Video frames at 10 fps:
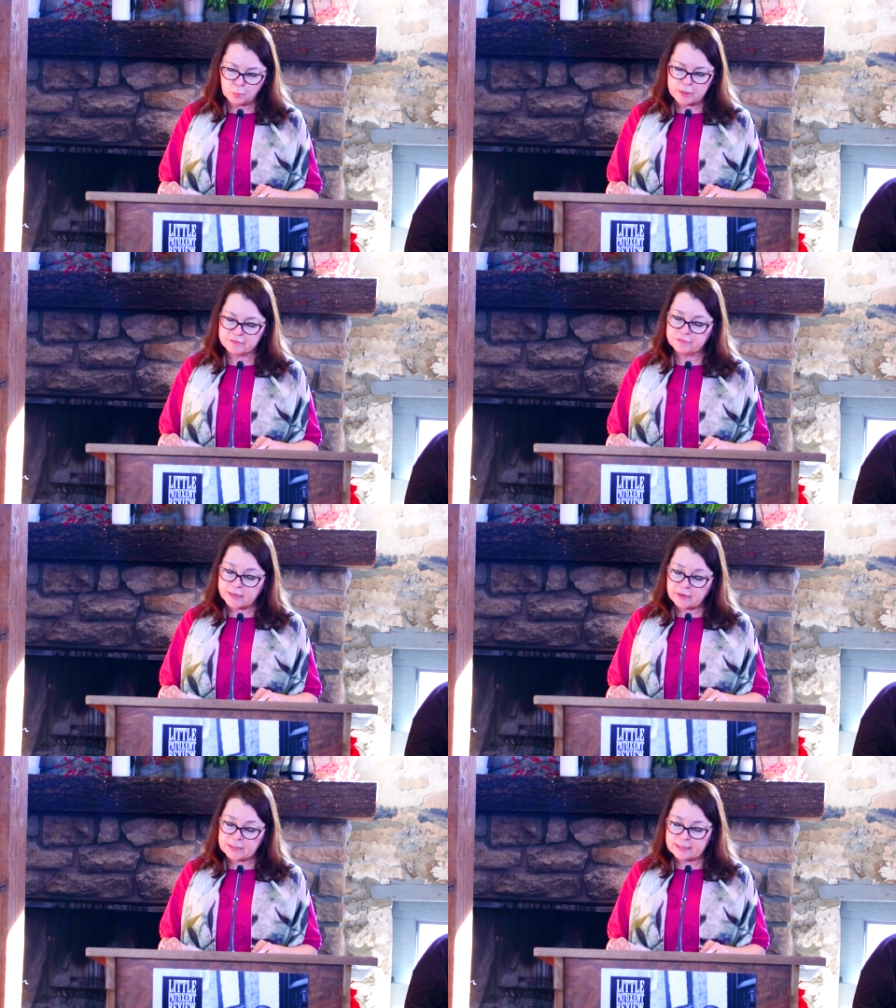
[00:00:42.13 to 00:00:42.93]
We are
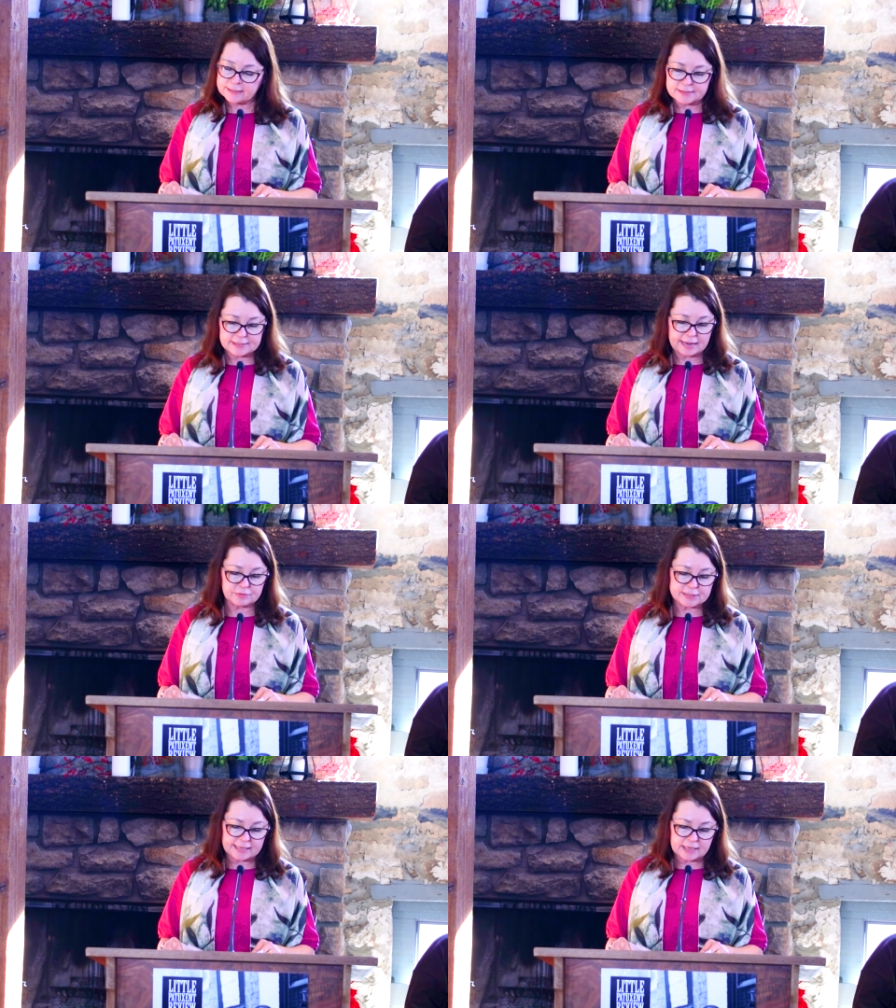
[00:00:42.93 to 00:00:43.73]
very lucky to
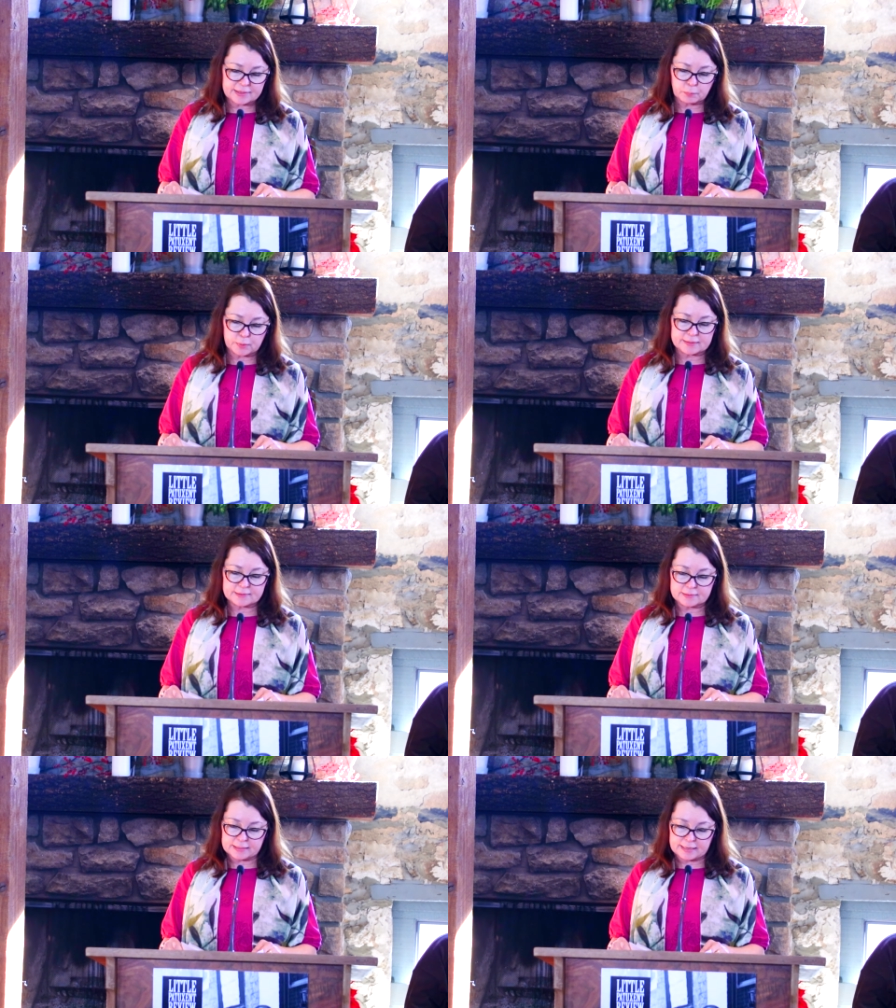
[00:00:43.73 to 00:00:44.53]
have 10 of them with
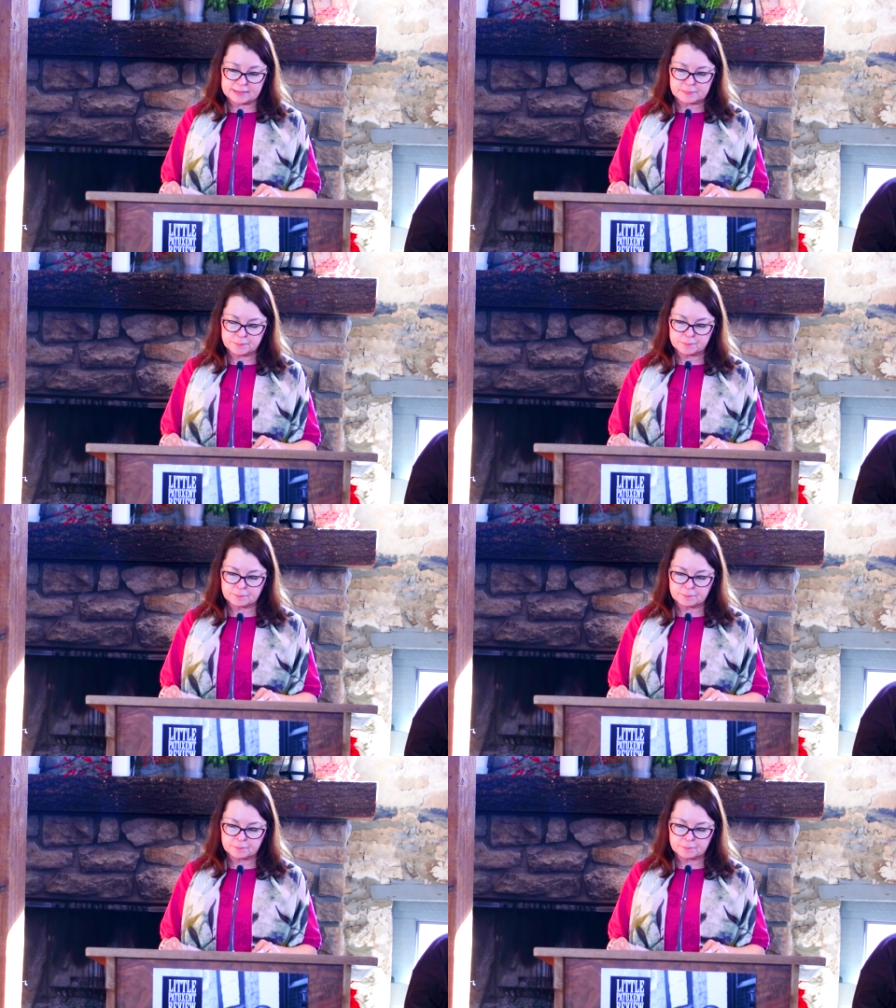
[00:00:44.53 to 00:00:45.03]
us today.